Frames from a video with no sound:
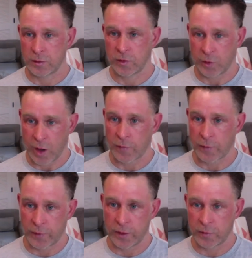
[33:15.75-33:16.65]
it's an
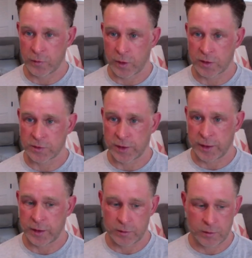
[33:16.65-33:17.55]
awful thing, of course.
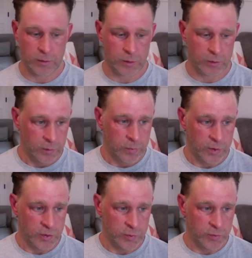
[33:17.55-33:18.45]
And,
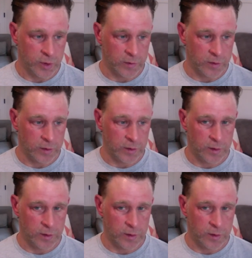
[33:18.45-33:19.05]
project was halted.